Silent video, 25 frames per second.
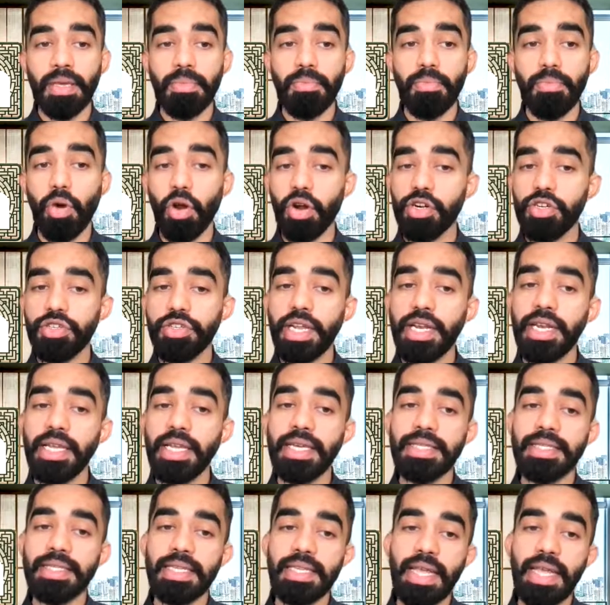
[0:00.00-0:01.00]
Model training
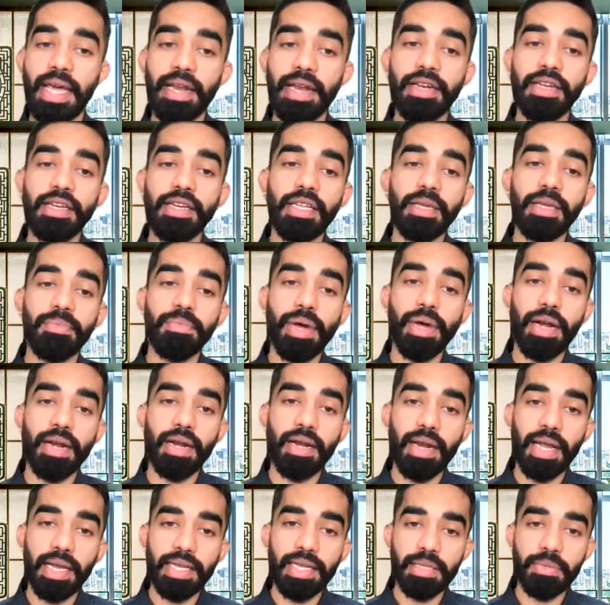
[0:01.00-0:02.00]
is inherently
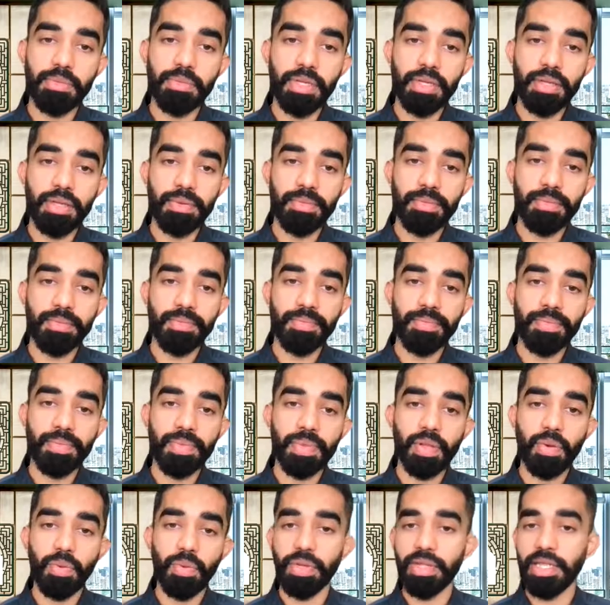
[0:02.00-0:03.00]
parallelizable.
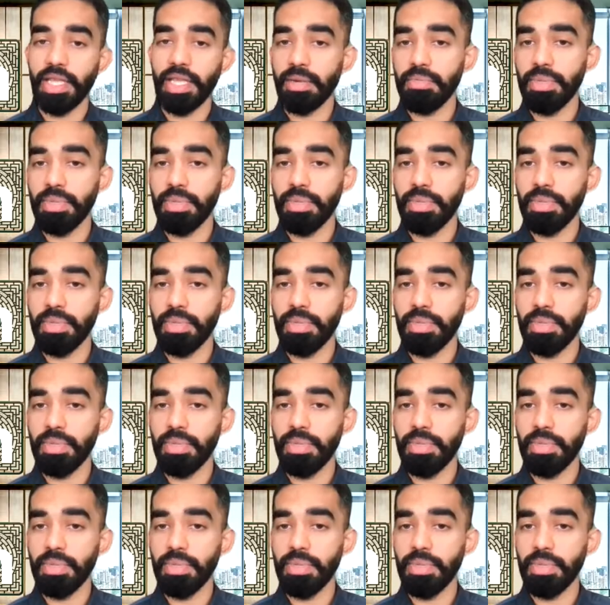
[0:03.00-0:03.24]
What that